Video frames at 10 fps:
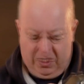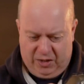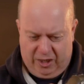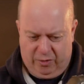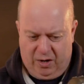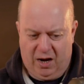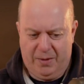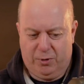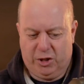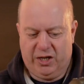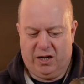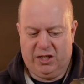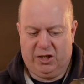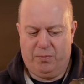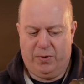So I push the
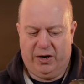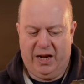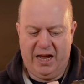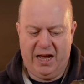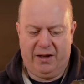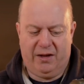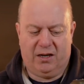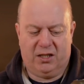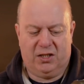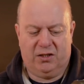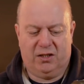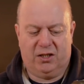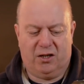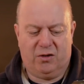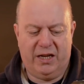ISO button here and I turn the
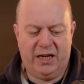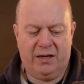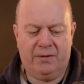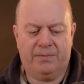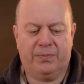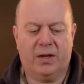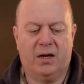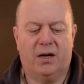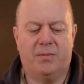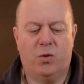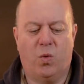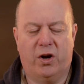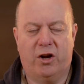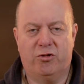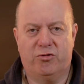dial here and I'm at
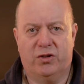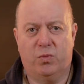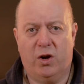100.